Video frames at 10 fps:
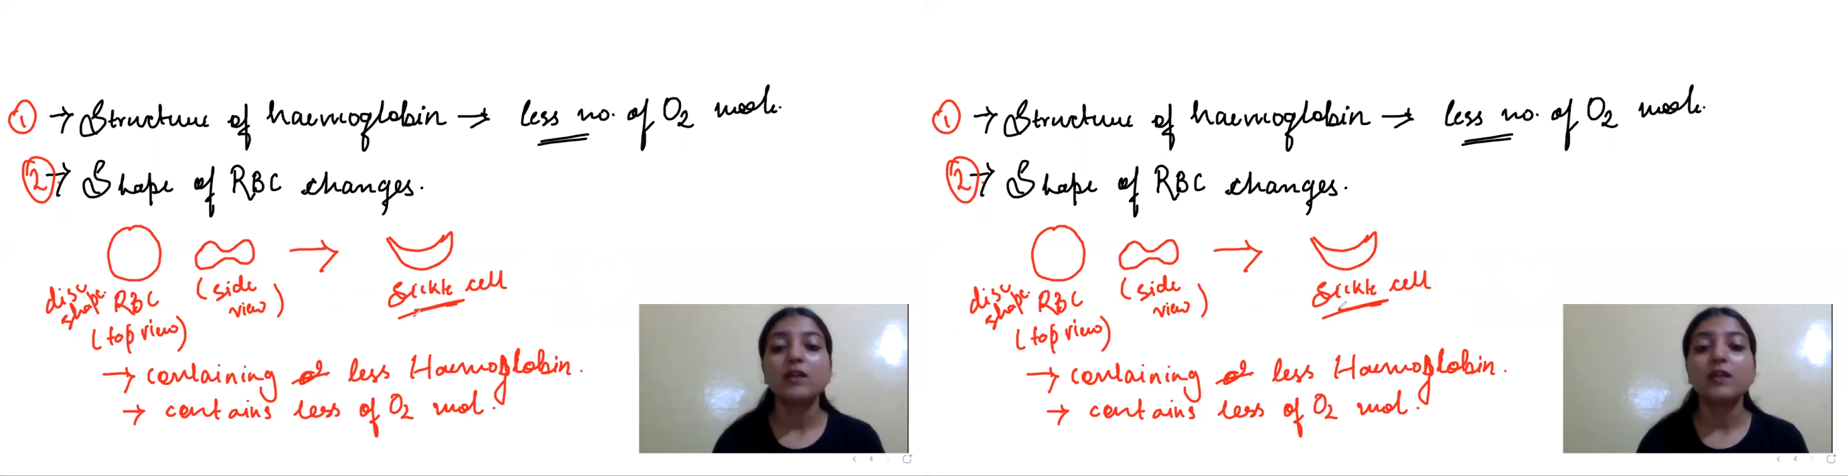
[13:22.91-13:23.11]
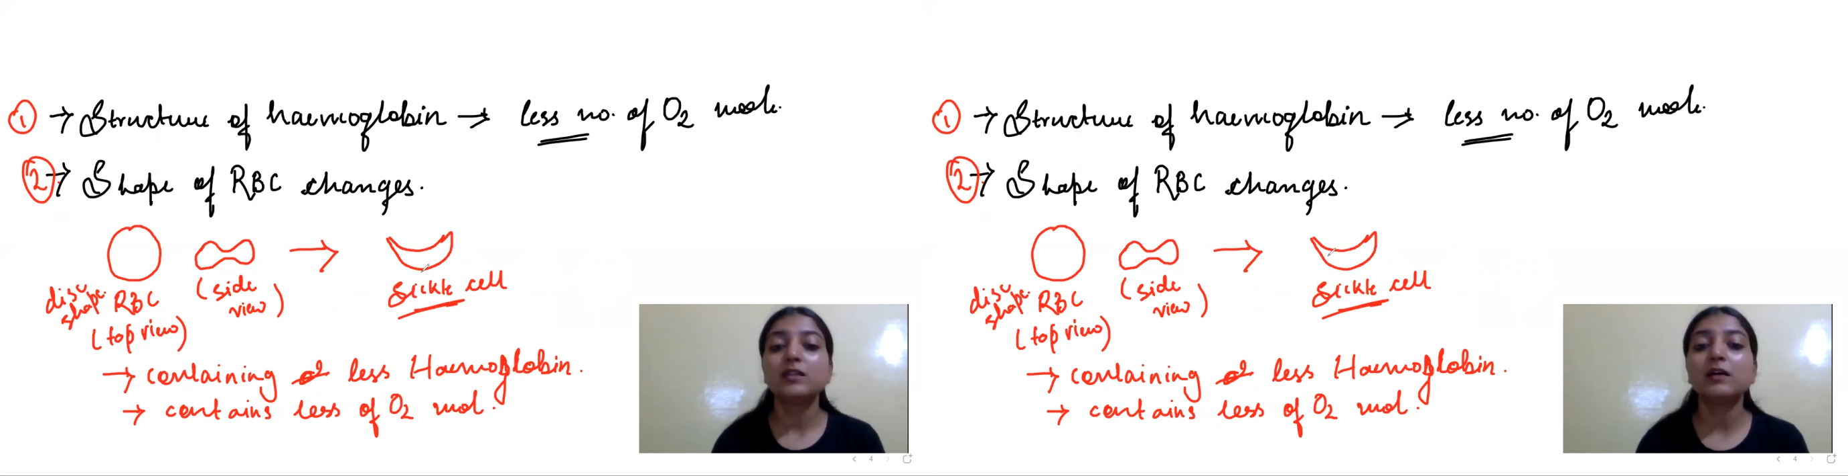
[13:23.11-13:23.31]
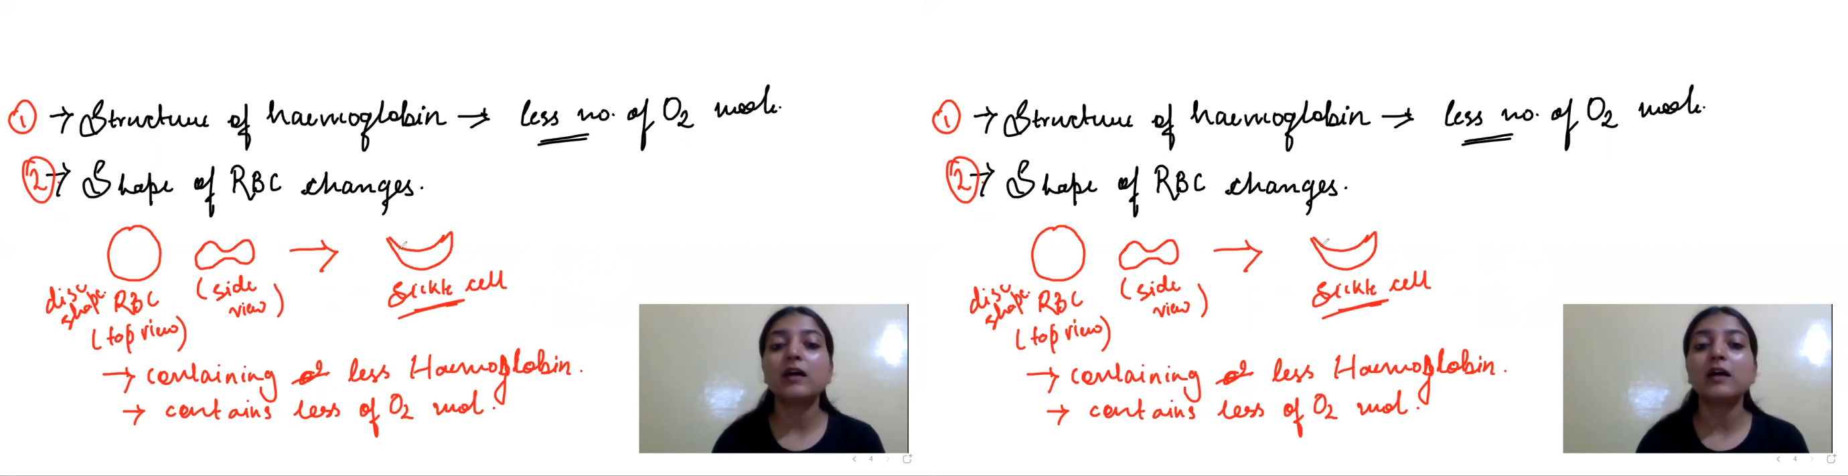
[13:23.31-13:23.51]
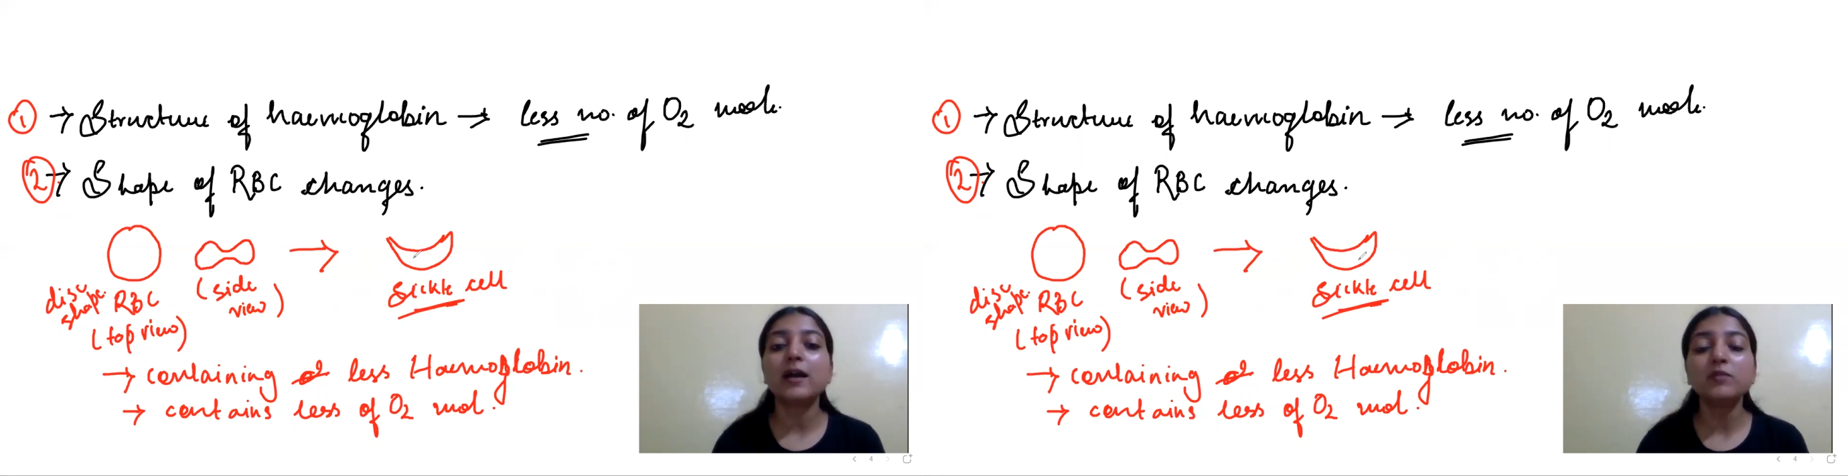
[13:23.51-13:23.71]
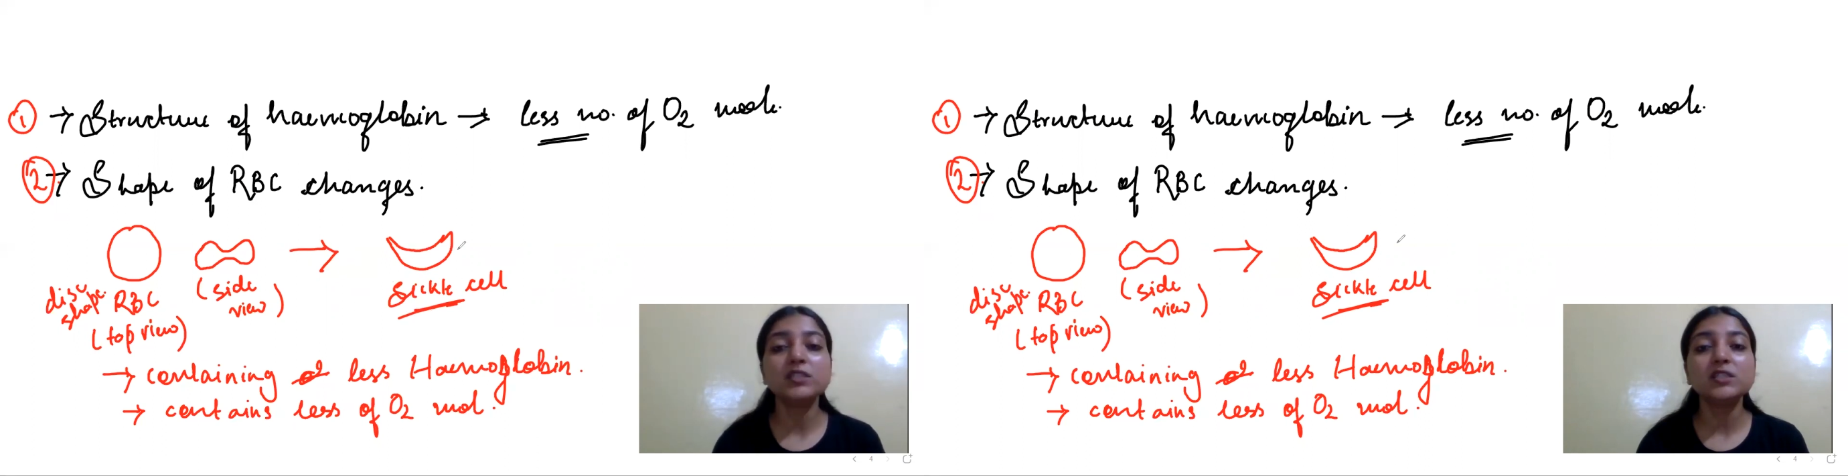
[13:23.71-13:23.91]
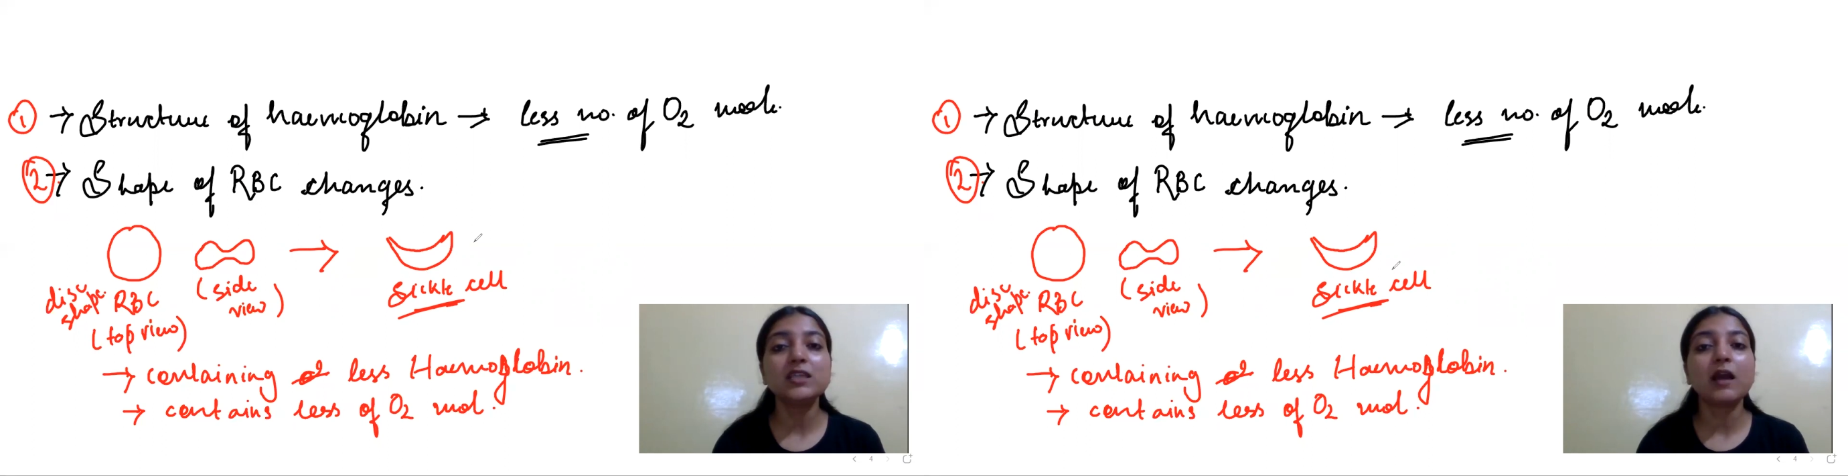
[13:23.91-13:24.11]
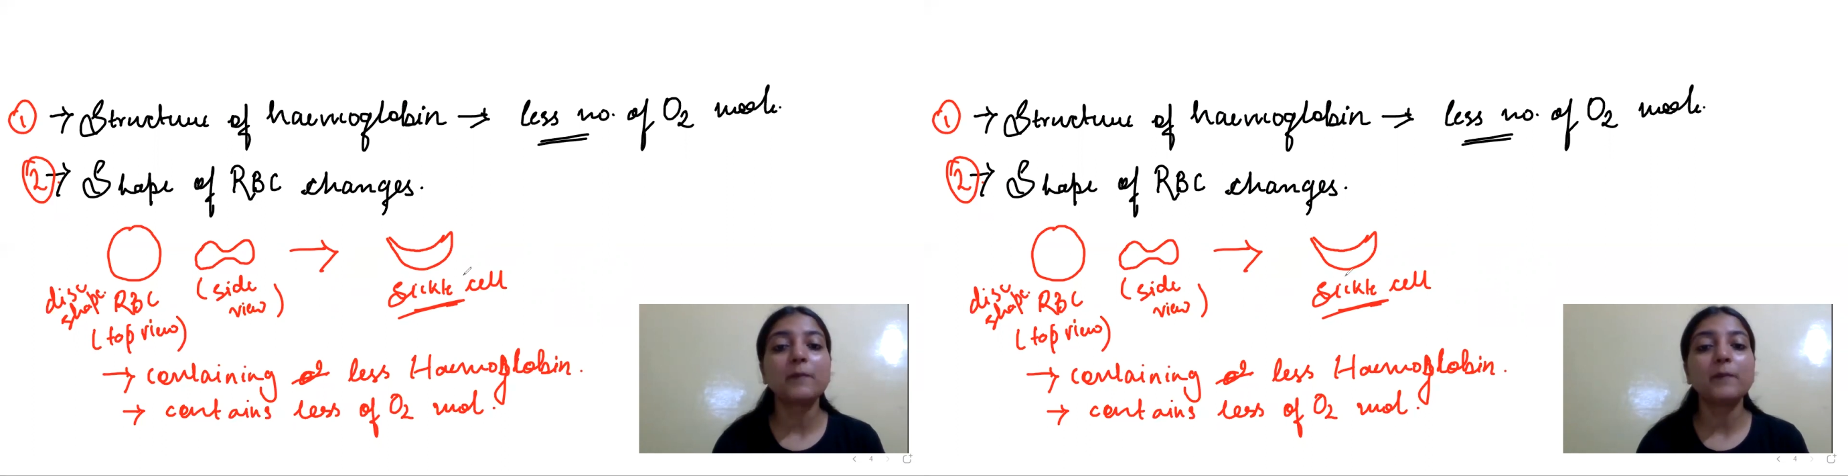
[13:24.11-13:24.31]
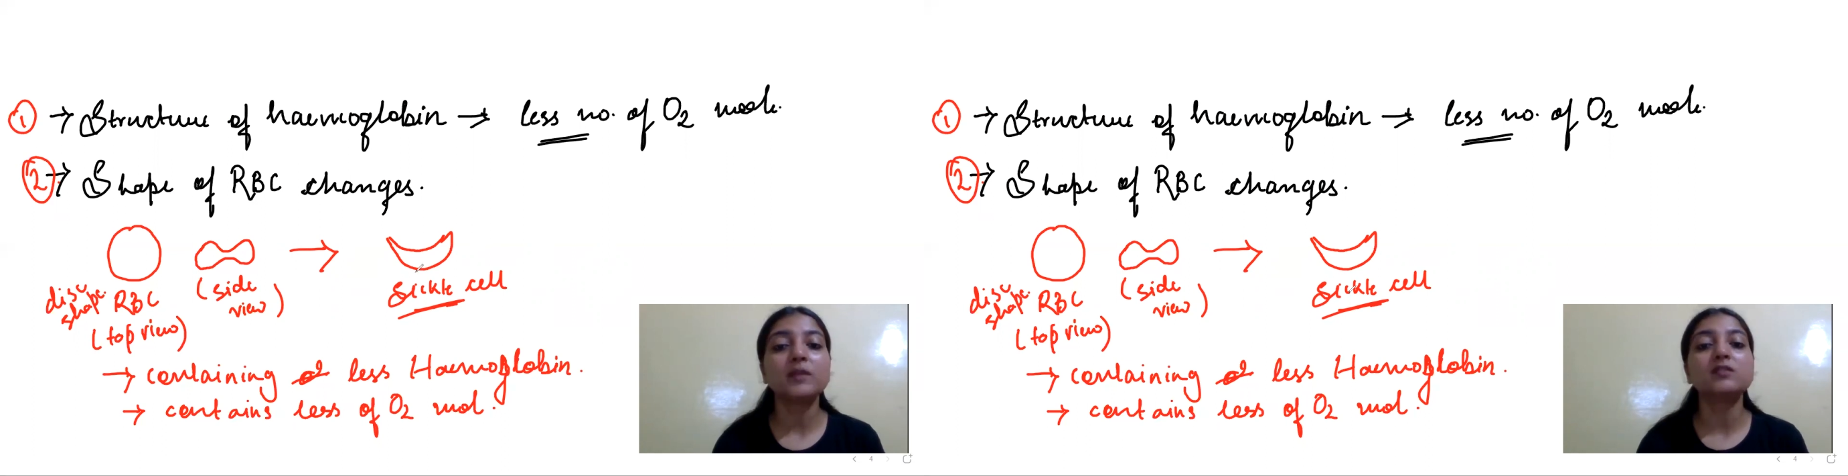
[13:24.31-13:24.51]
the RBC
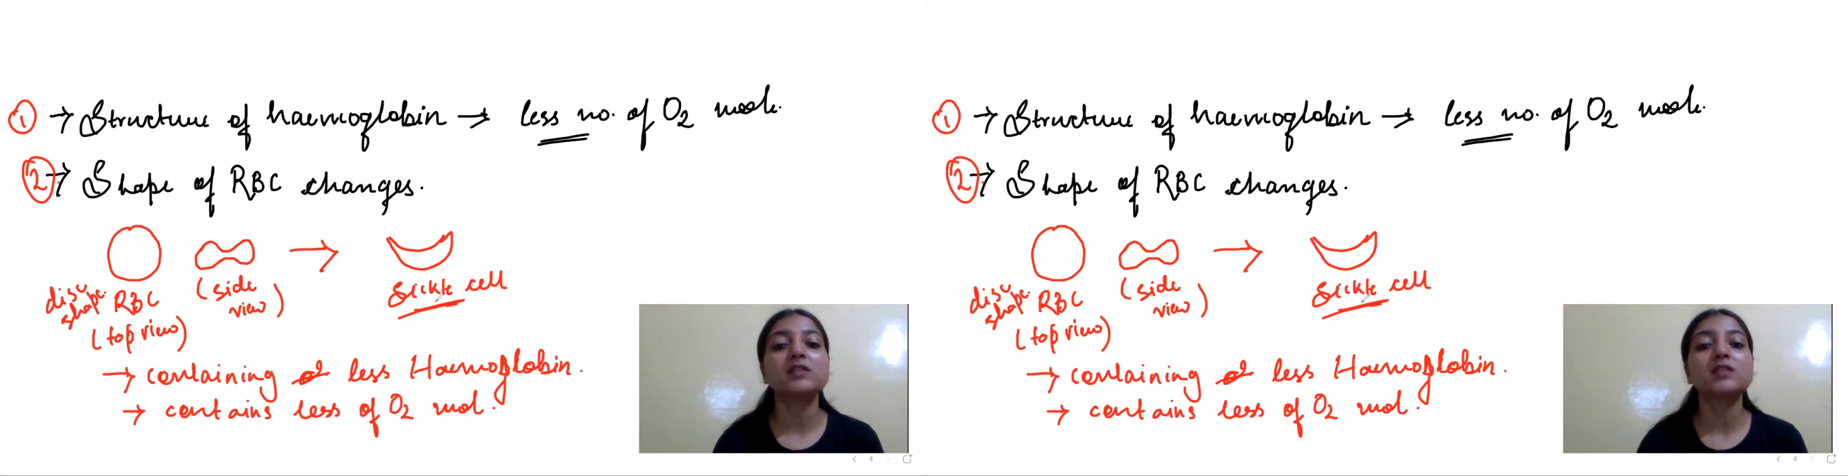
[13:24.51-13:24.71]
appears